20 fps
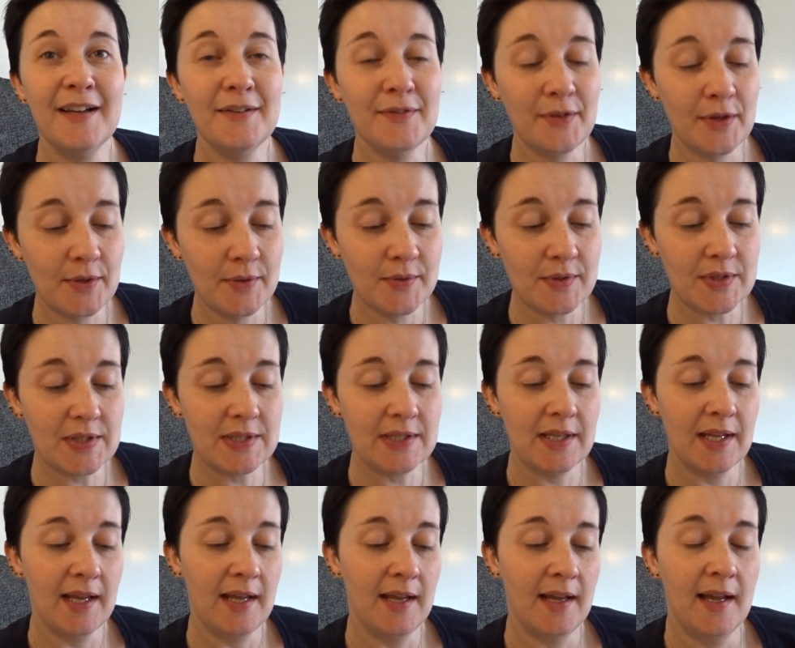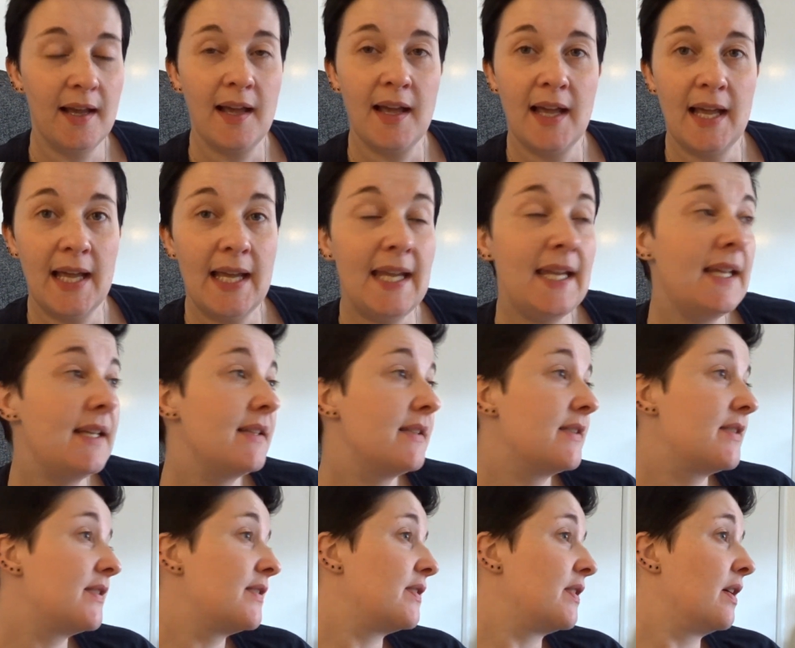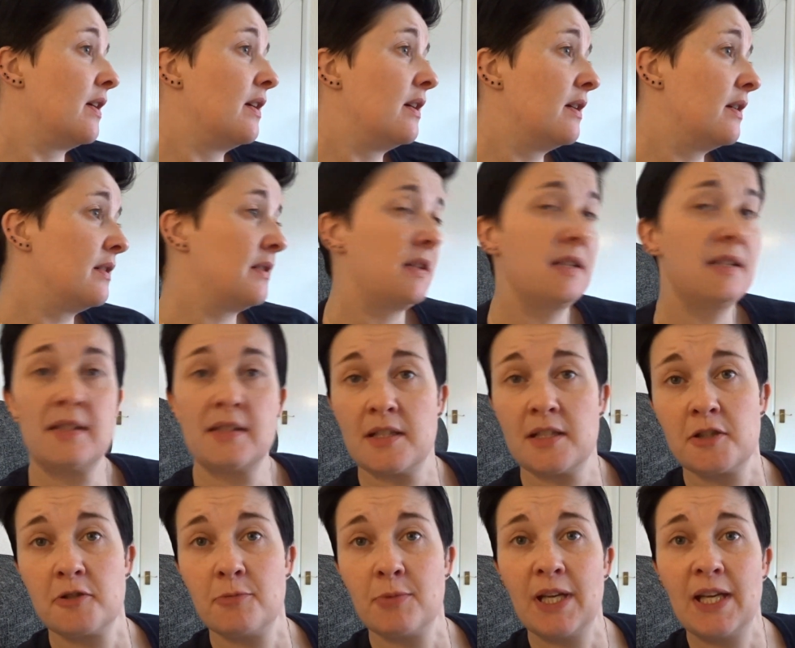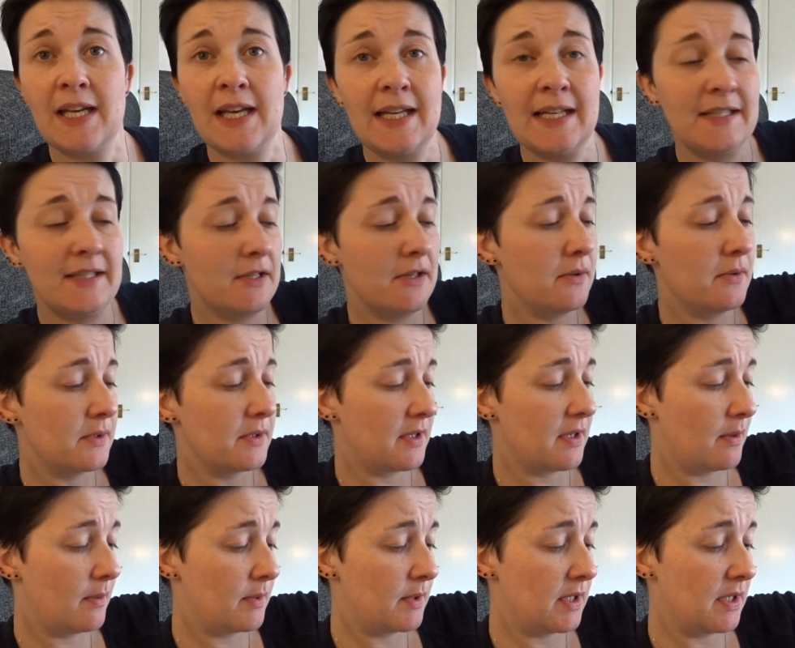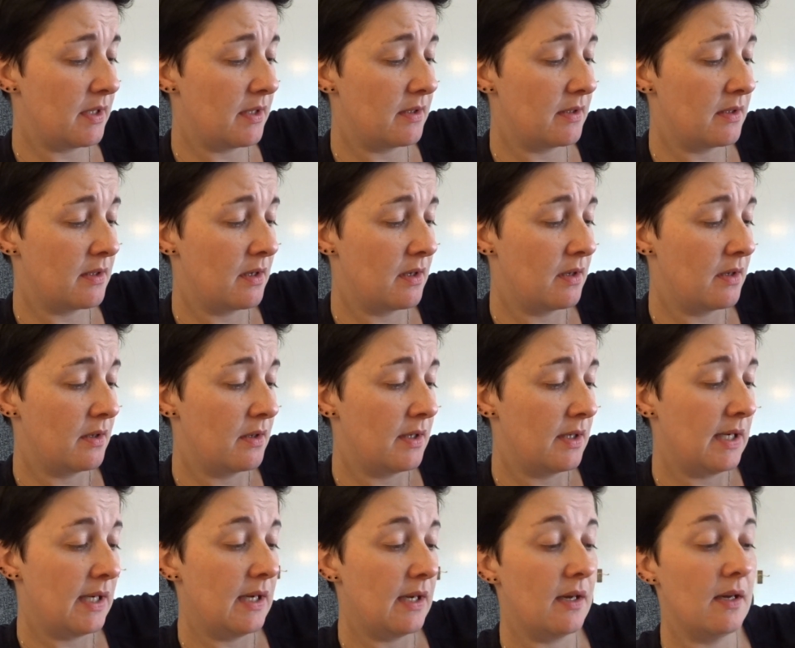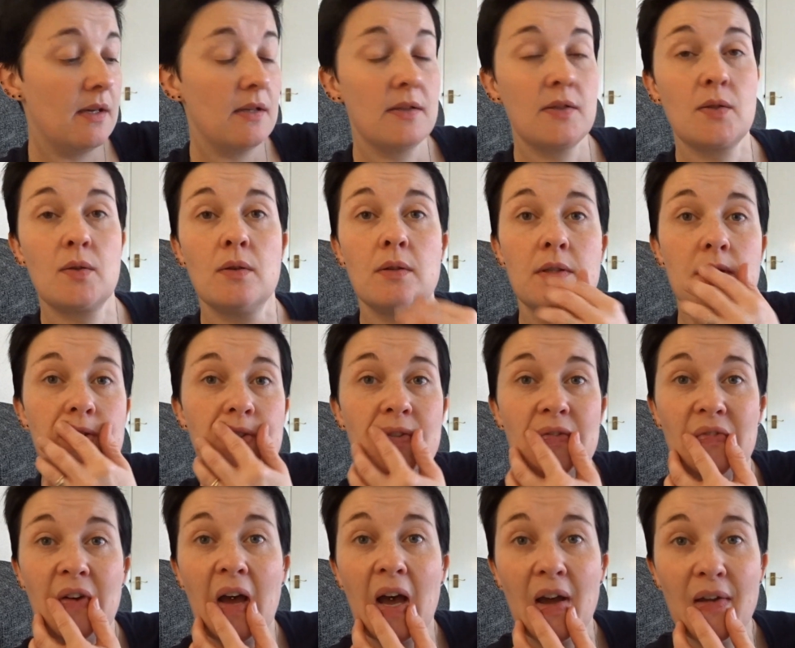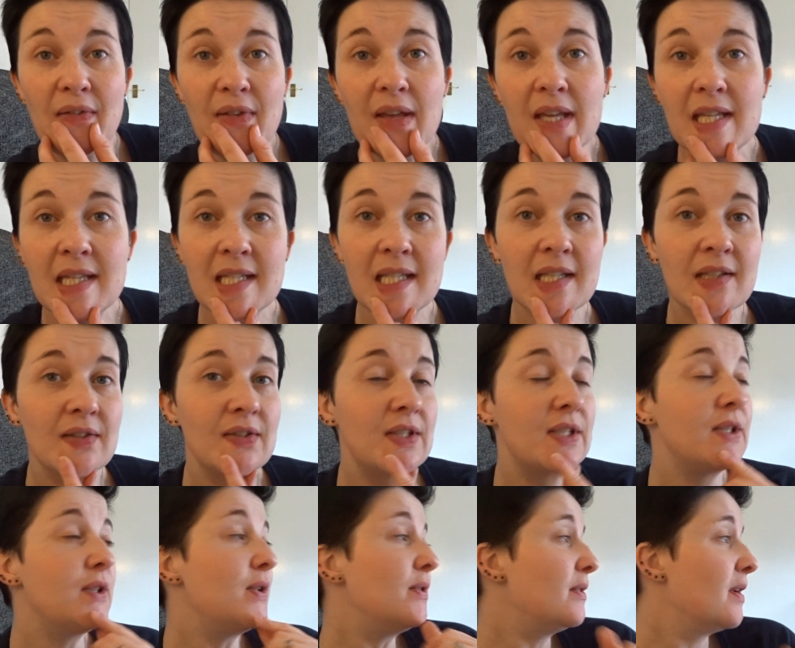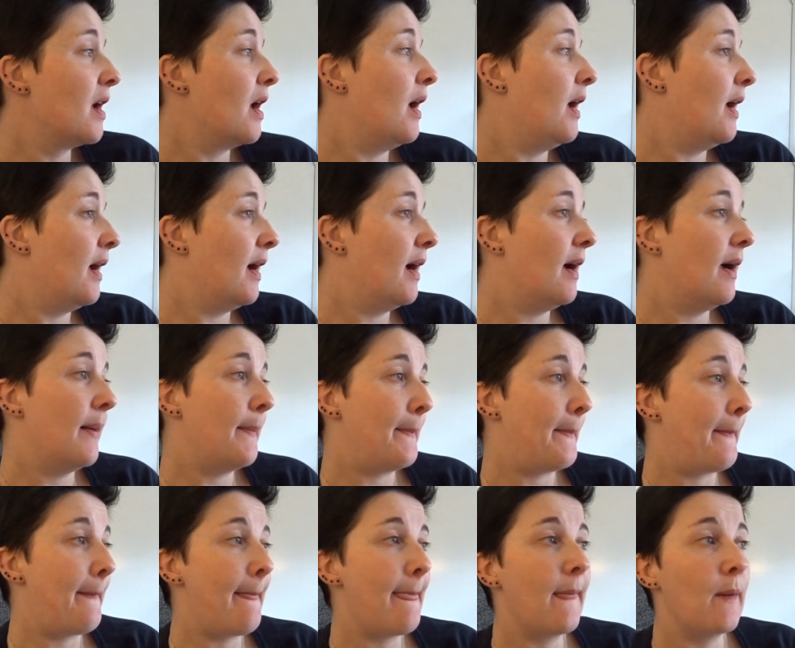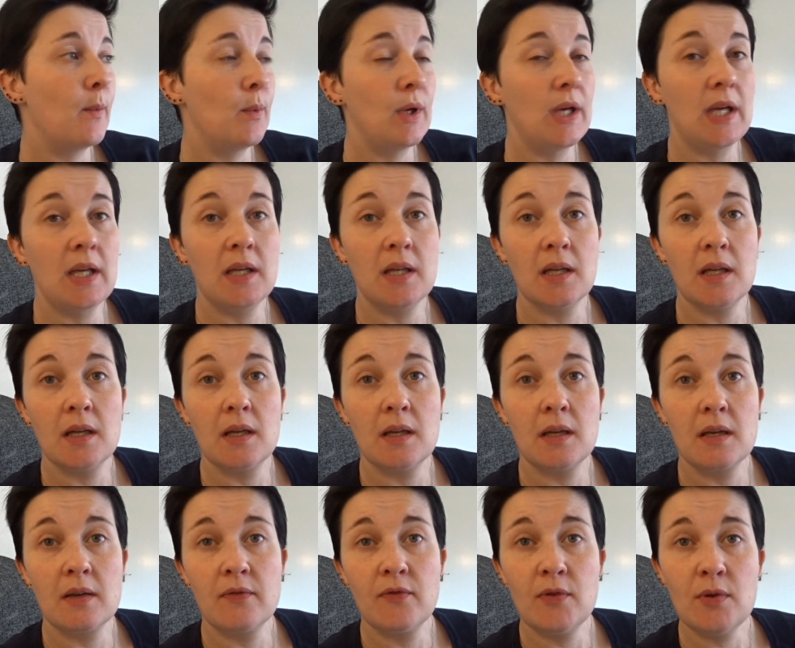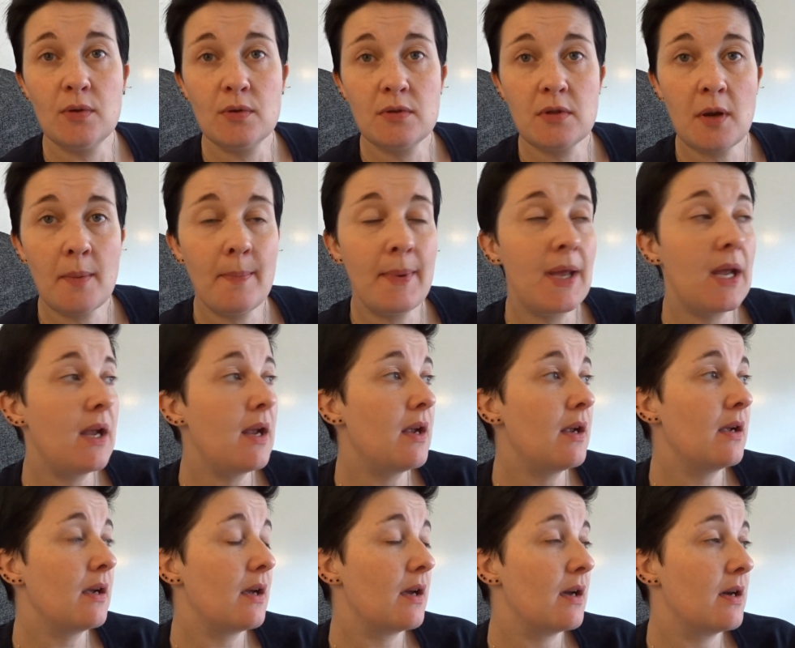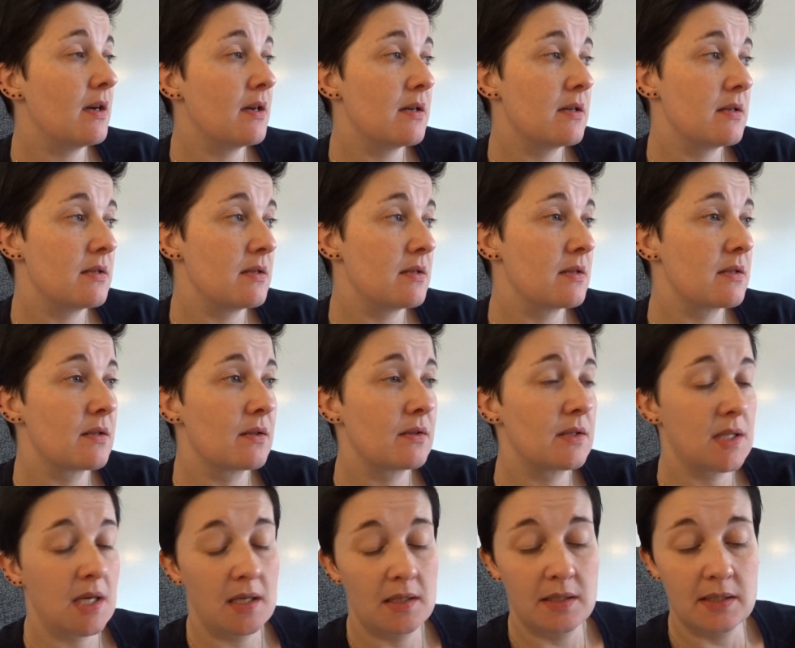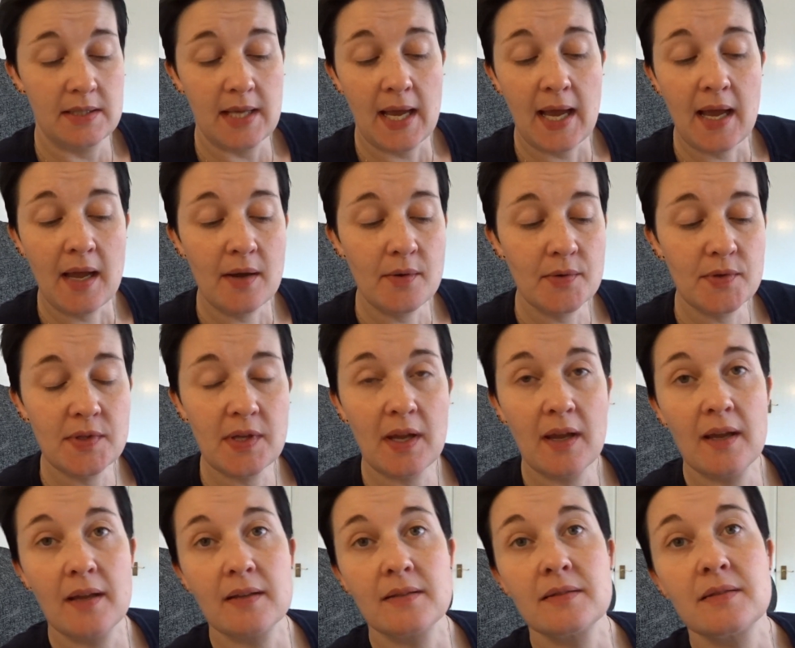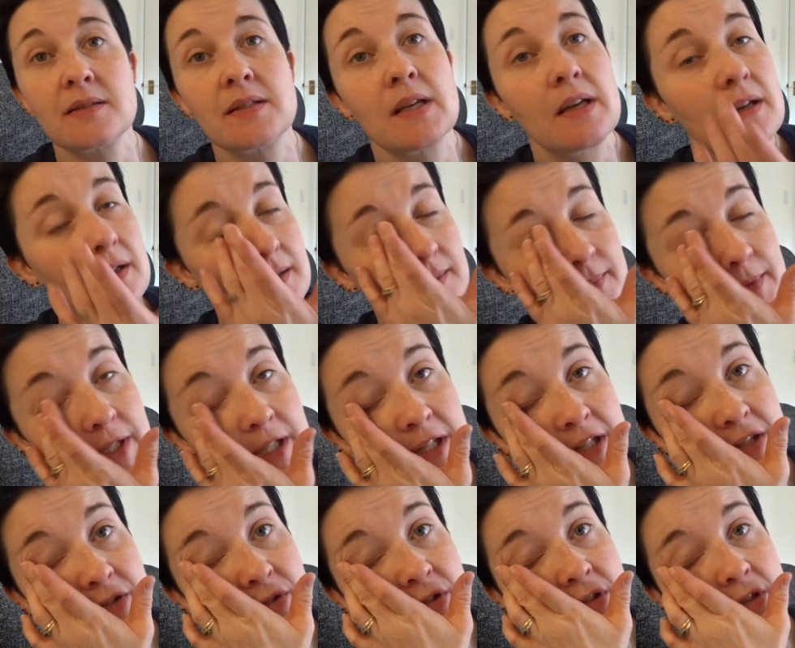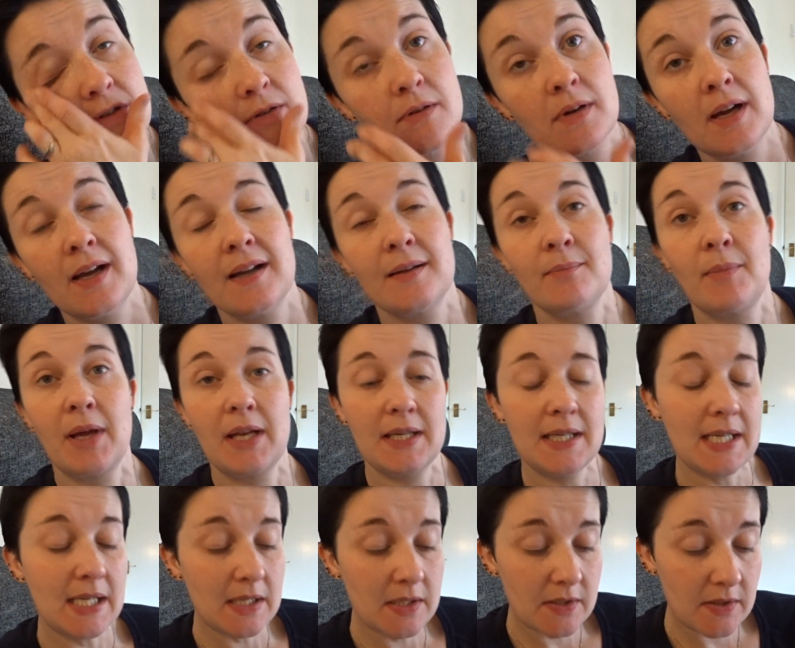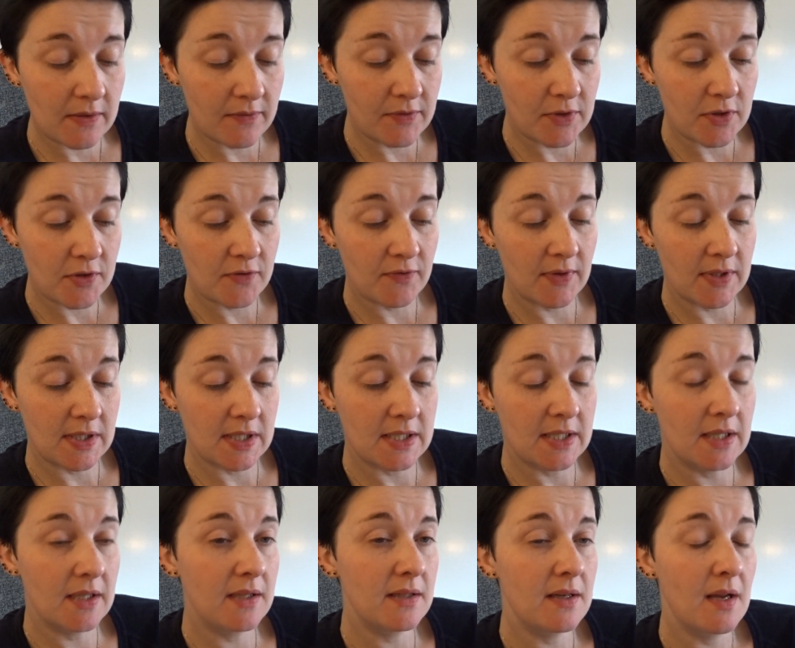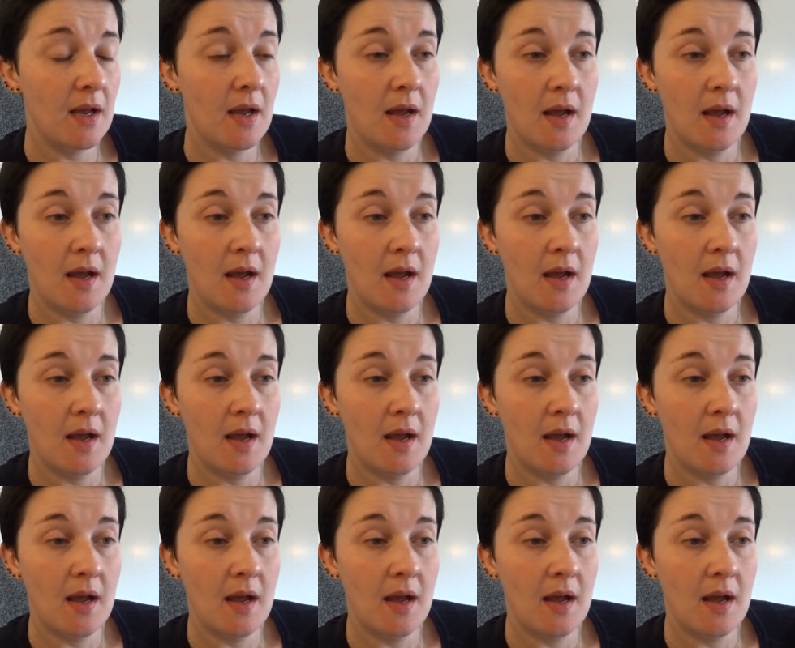Hi folks, it's considerably later. What time is it? It's 4:45 in the afternoon. We did food shopping and tidied the house, and sister-in-law and my niece have just visited.